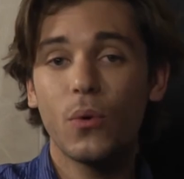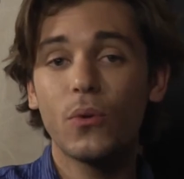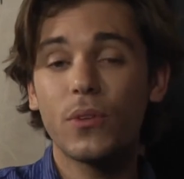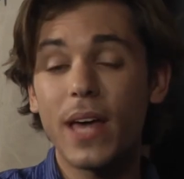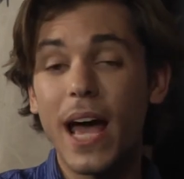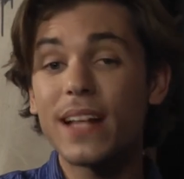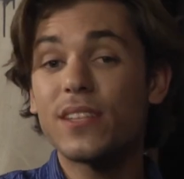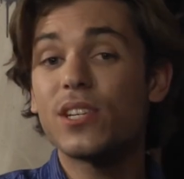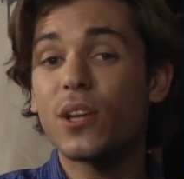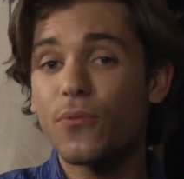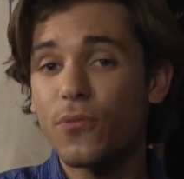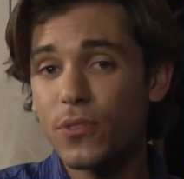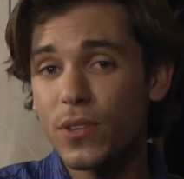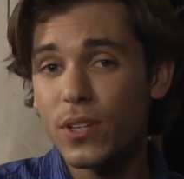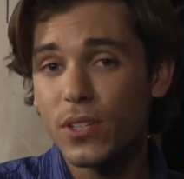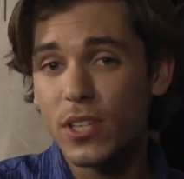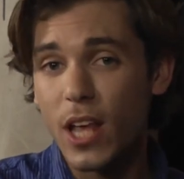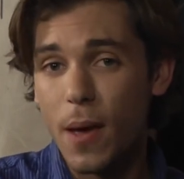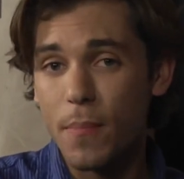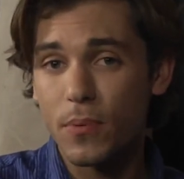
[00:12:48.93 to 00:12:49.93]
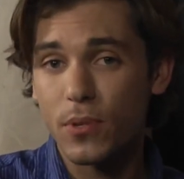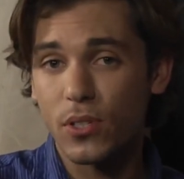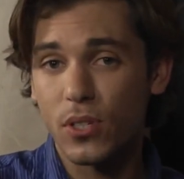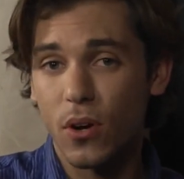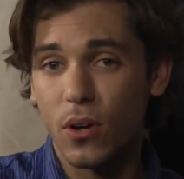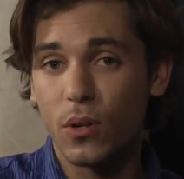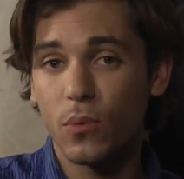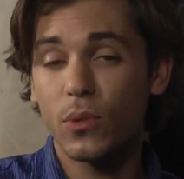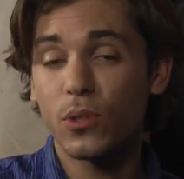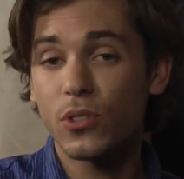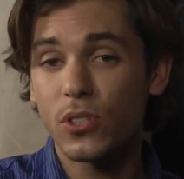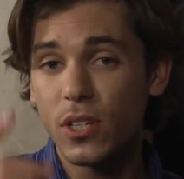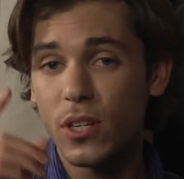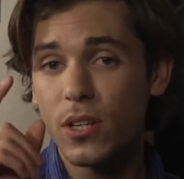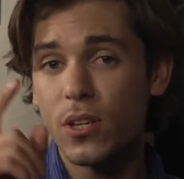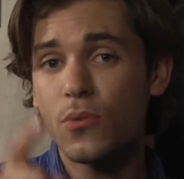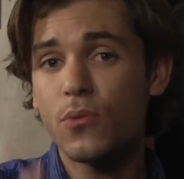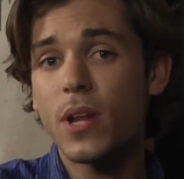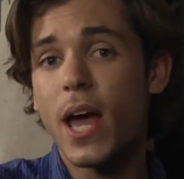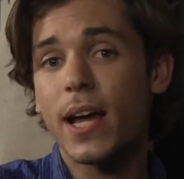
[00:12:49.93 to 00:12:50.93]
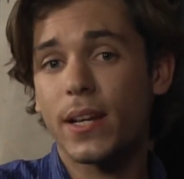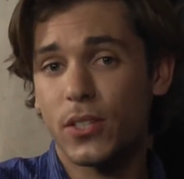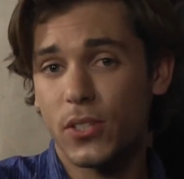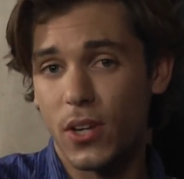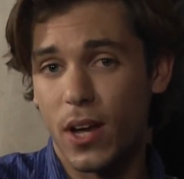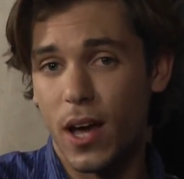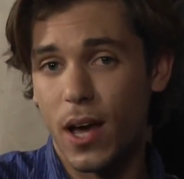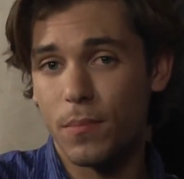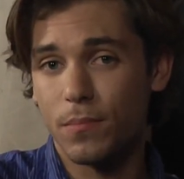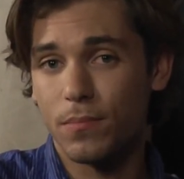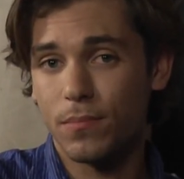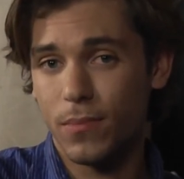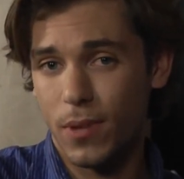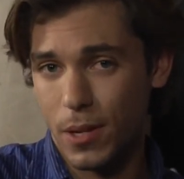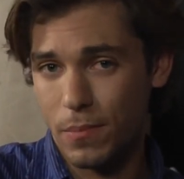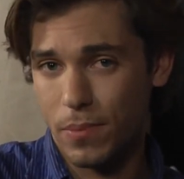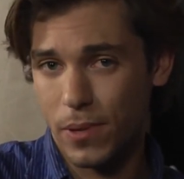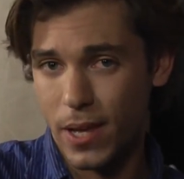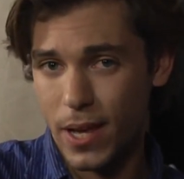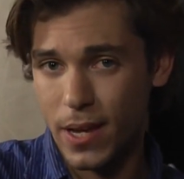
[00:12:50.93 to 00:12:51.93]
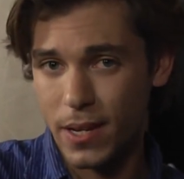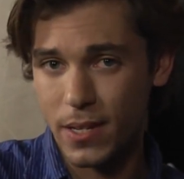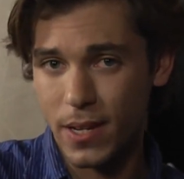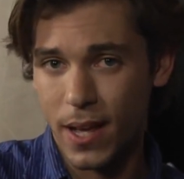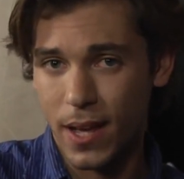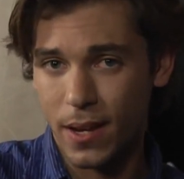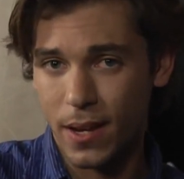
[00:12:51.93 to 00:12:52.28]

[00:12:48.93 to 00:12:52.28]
Well, that's it for this episode, and we'll see you next time on Playing